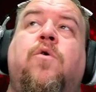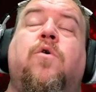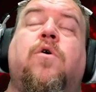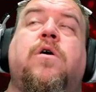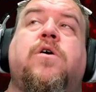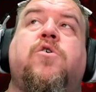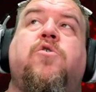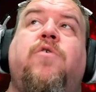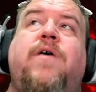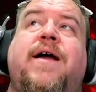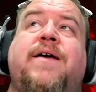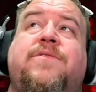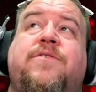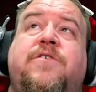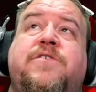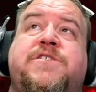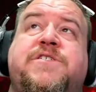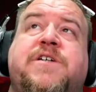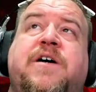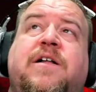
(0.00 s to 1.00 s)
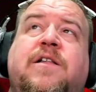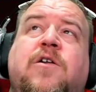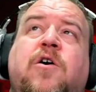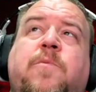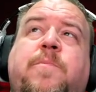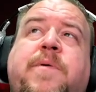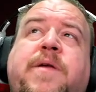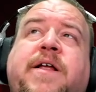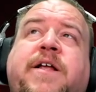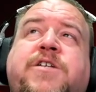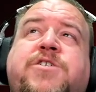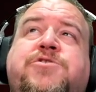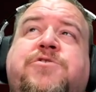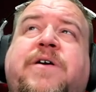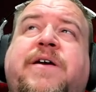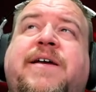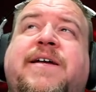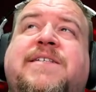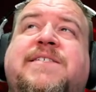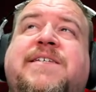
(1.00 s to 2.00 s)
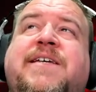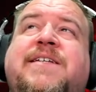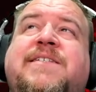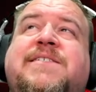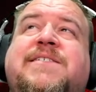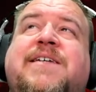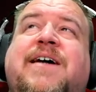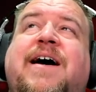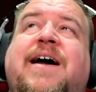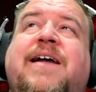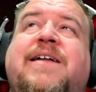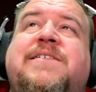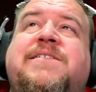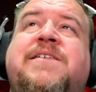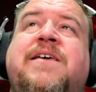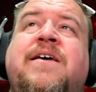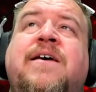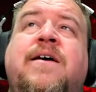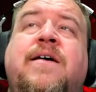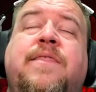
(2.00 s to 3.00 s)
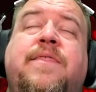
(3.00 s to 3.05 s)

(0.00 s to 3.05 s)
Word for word: or crack their skull open and drink its insides